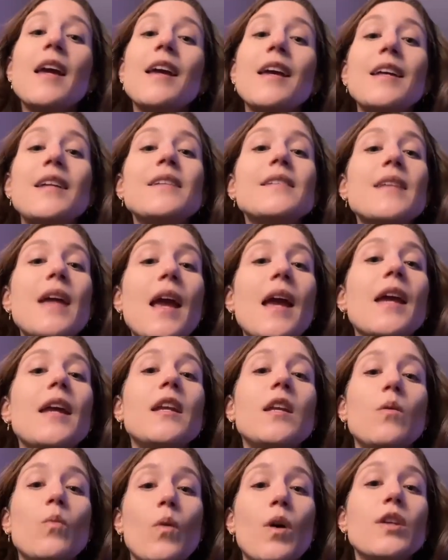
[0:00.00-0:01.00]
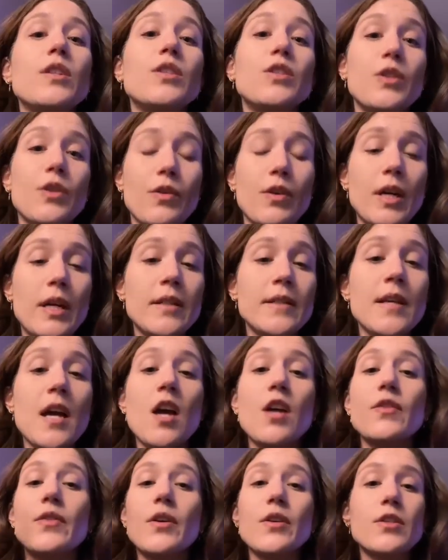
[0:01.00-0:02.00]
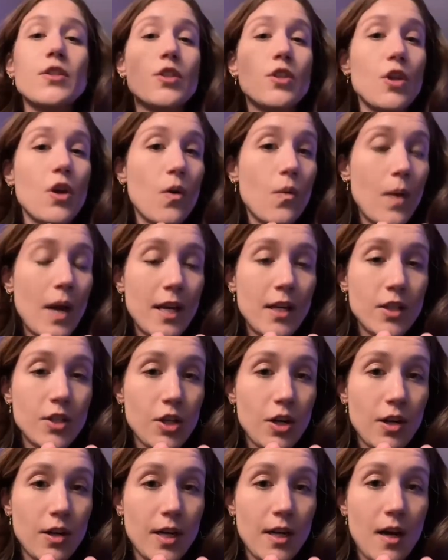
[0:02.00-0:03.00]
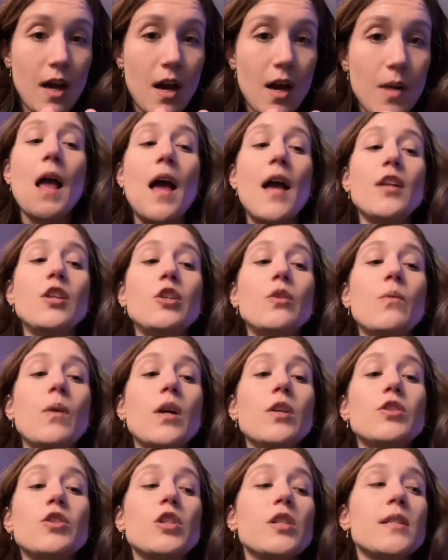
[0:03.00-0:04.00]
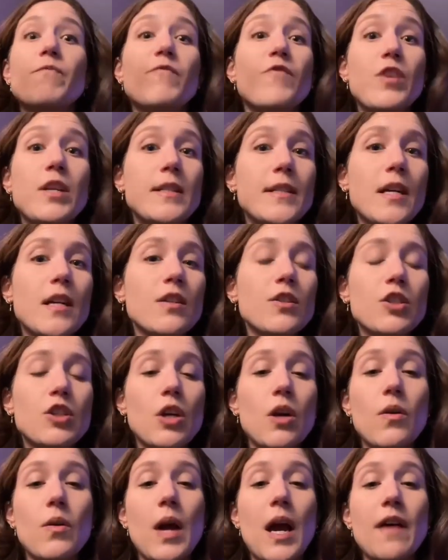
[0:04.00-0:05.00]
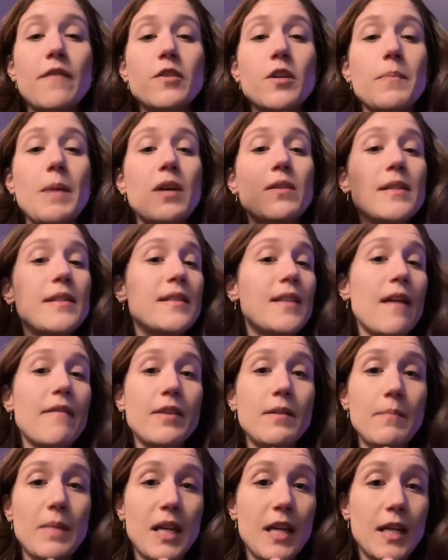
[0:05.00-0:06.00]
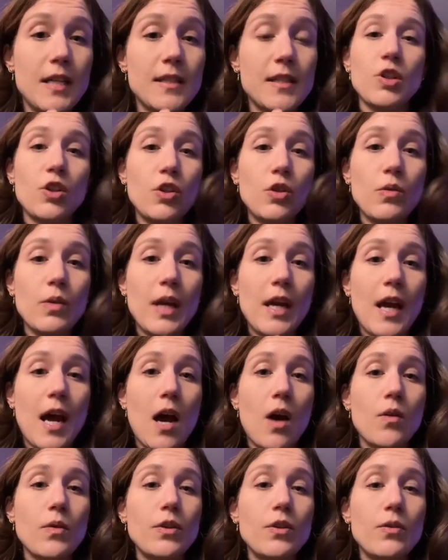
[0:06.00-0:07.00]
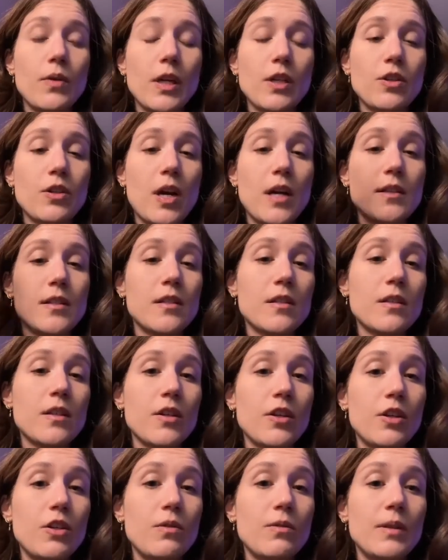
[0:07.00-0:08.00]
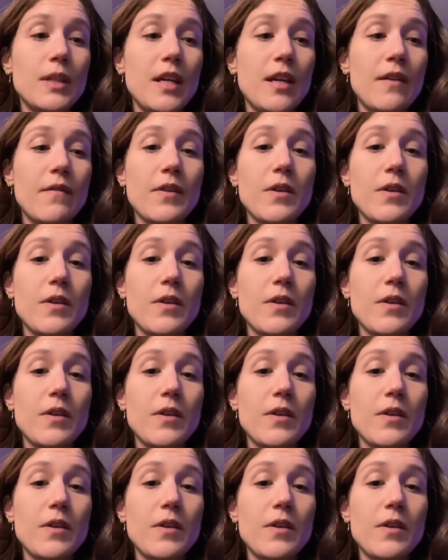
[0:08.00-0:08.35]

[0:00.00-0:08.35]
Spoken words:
It is 81 degrees. There is no way to turn it up and you are just freezing. So after about 7 minutes, you get out, you get dressed, you leave.